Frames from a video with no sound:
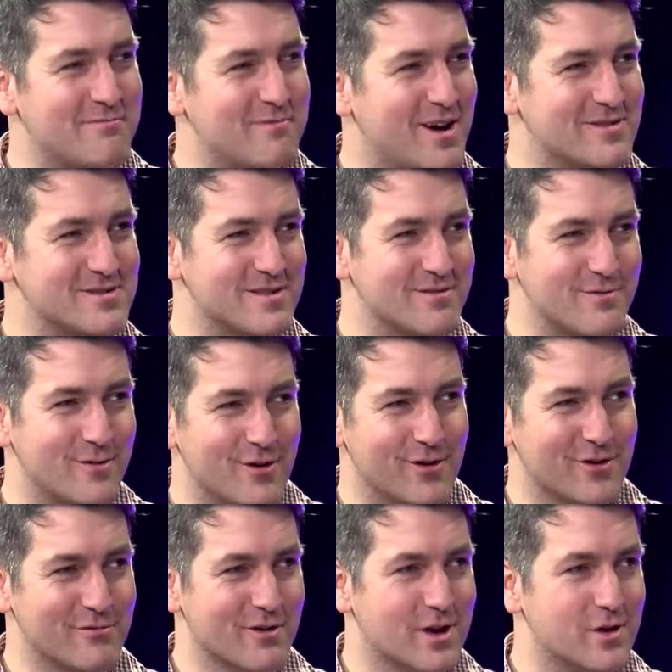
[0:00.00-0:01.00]
miles of
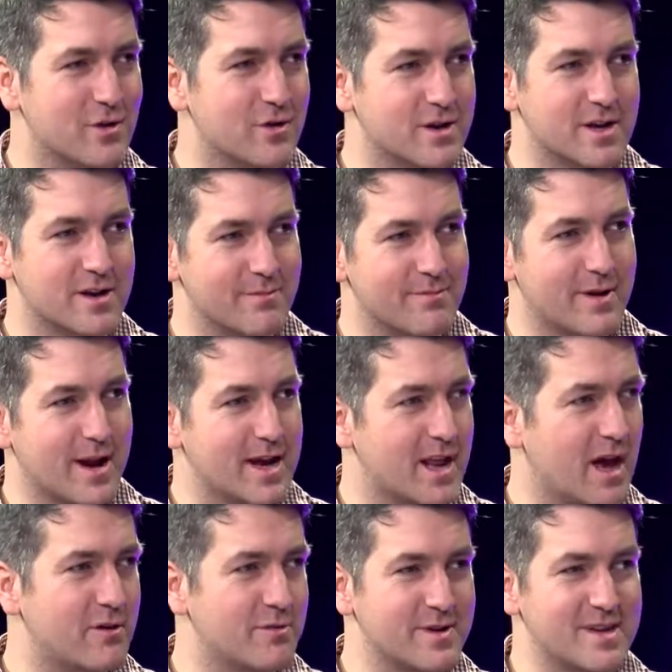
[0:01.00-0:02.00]
walk recorded and played.
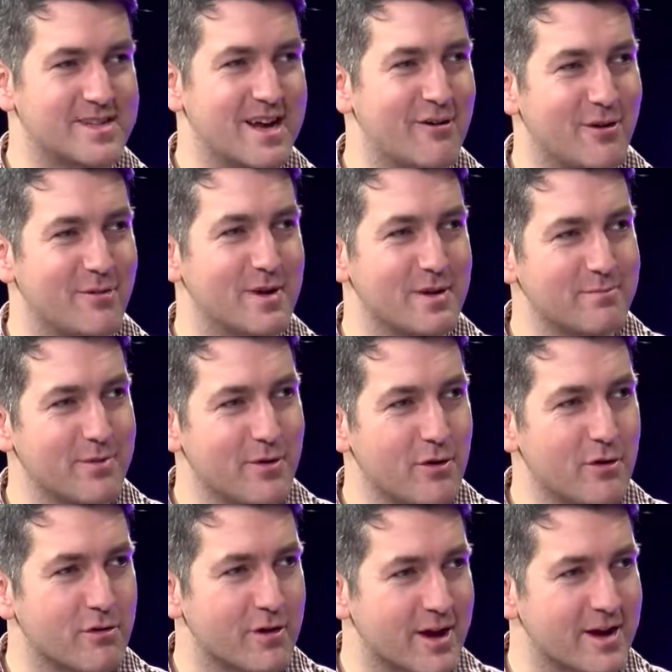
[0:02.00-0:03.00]
That would be terribly
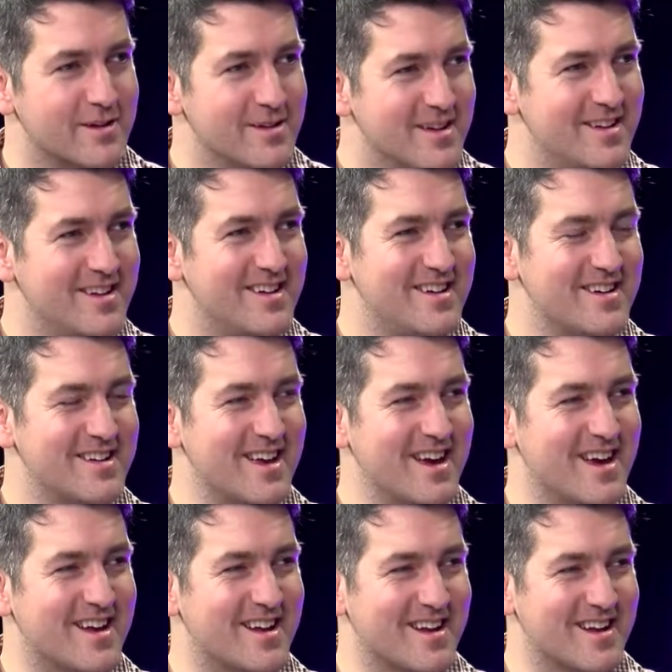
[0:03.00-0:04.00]
boring.
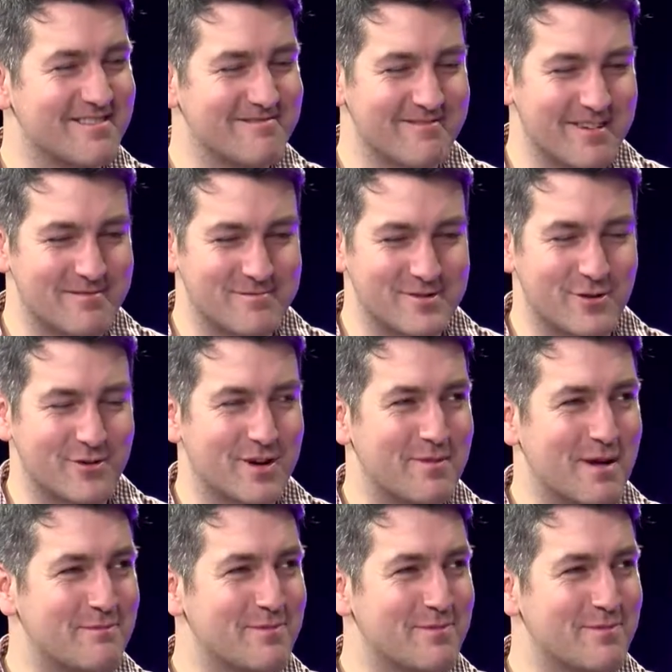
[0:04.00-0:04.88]
Yeah, like they're talking about